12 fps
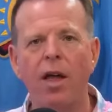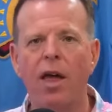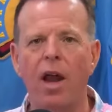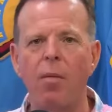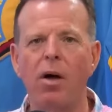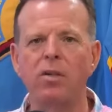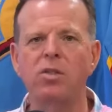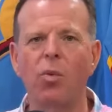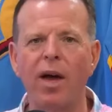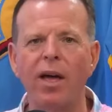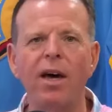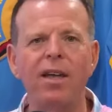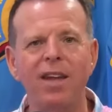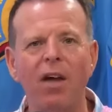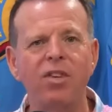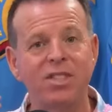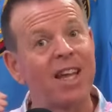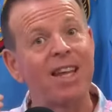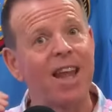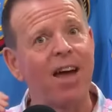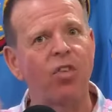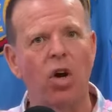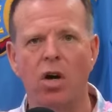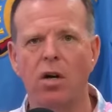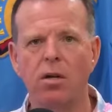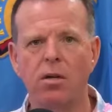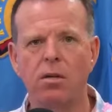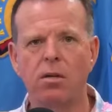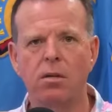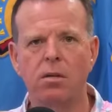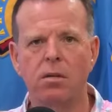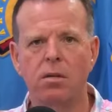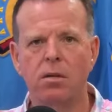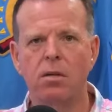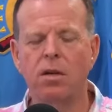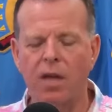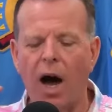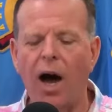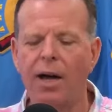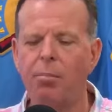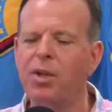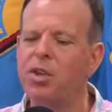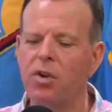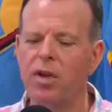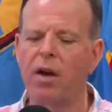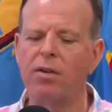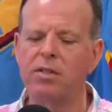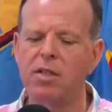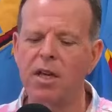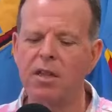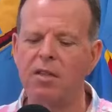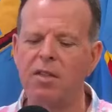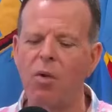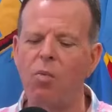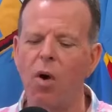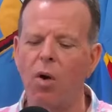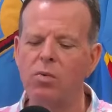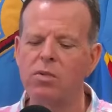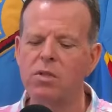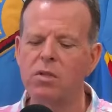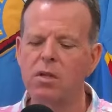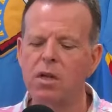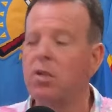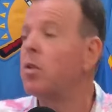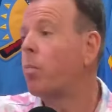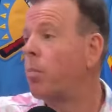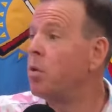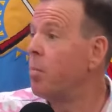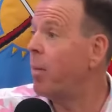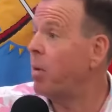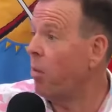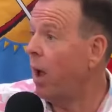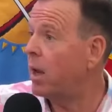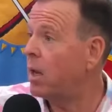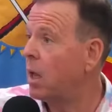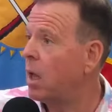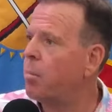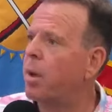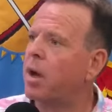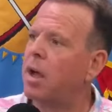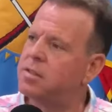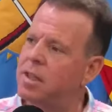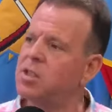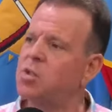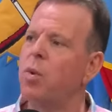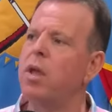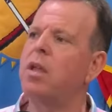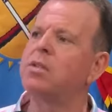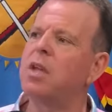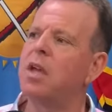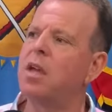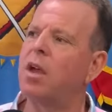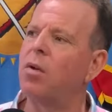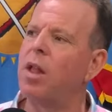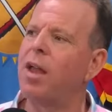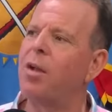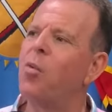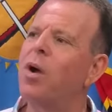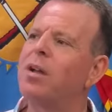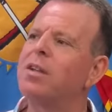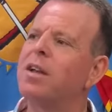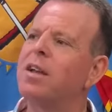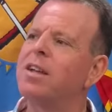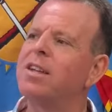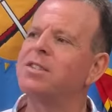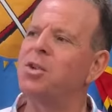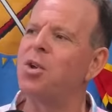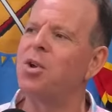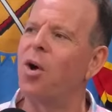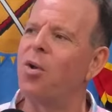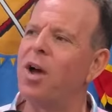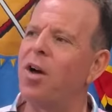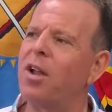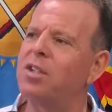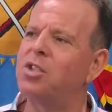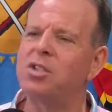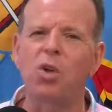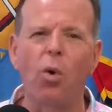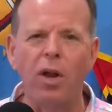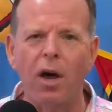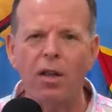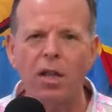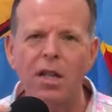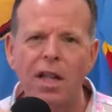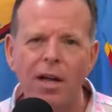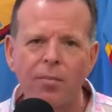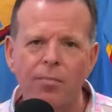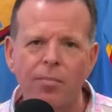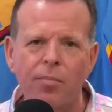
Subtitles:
And I'm also a never say never guy. But you're guaranteeing that they won't. And you may be right. But this week, you're saying Carolina will. So you're going out. She's going out on a limb.